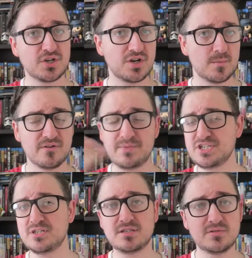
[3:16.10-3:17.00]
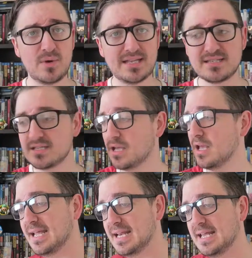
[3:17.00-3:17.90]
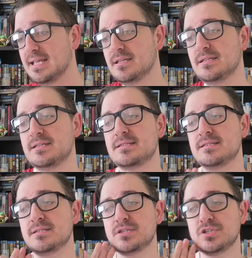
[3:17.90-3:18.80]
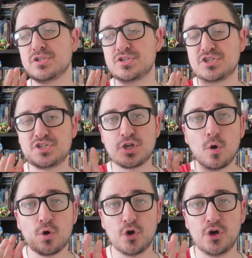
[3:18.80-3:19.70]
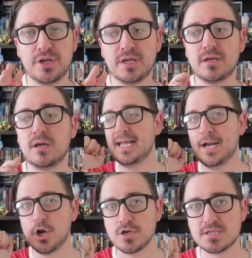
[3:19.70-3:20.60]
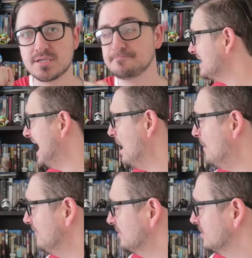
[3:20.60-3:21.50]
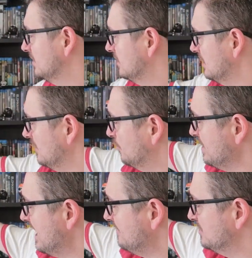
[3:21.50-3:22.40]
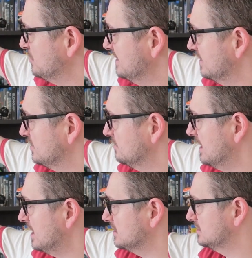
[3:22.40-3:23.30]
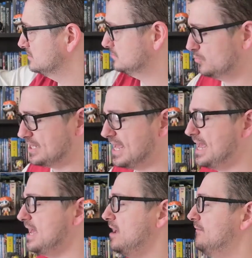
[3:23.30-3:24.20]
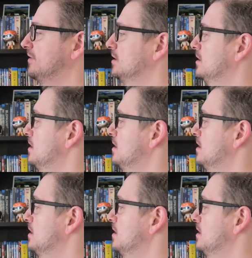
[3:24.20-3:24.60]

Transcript: certain number of missions wins. It is so good, it hurts. However, we have a new kid on the block. We have